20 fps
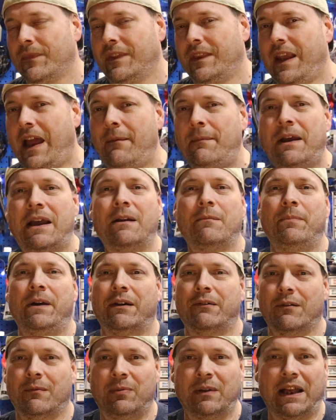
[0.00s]
Now, I'm not a
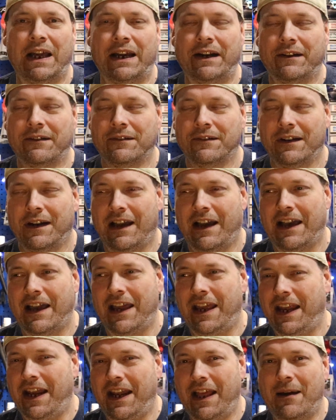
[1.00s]
big replier,
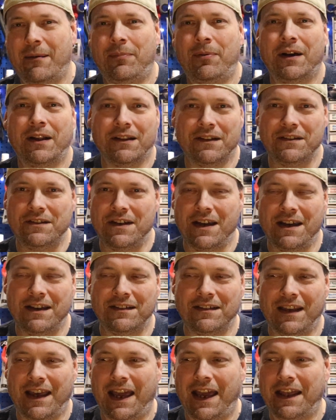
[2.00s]
I, and I
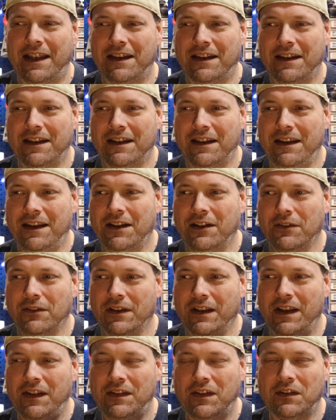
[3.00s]
apologize. I, you know,
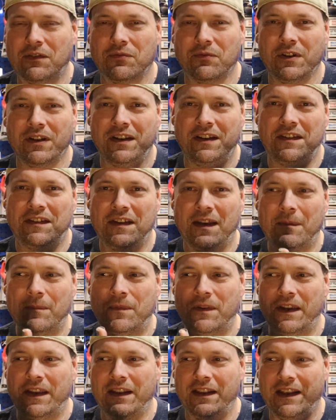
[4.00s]
unless it's really
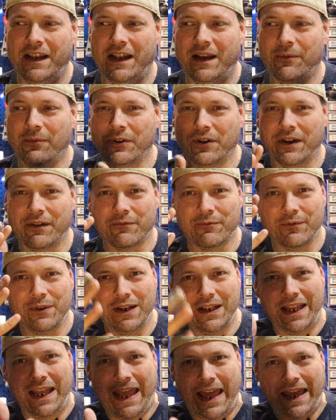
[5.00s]
something that I want to
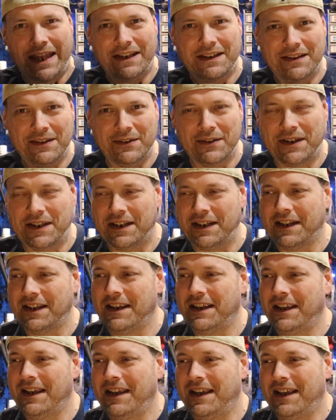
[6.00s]
really add to it,
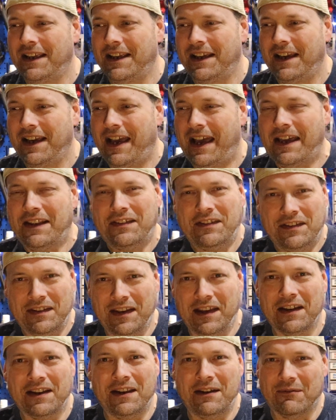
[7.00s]
I
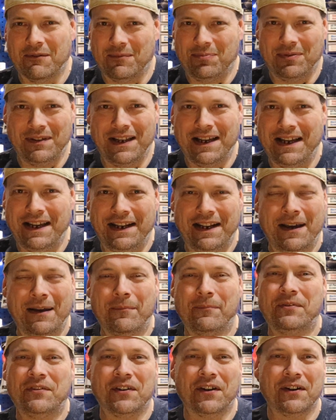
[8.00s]
suck at replying.
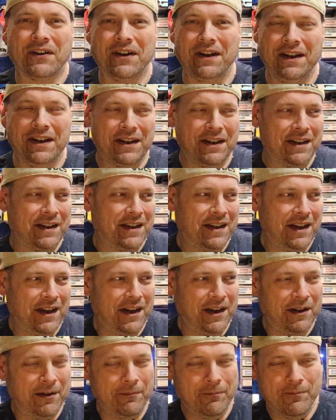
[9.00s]
I'm sorry.
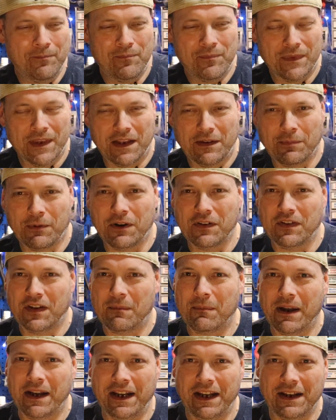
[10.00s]
Um, it's part of
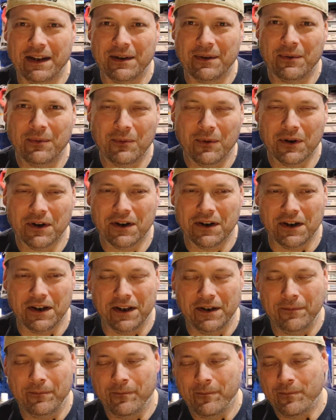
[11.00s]
something I need to work
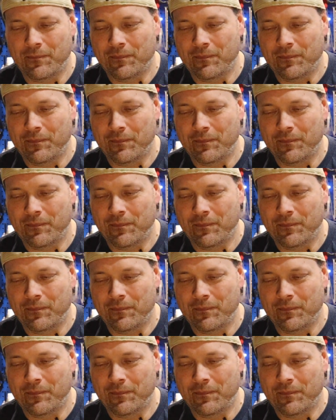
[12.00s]
on.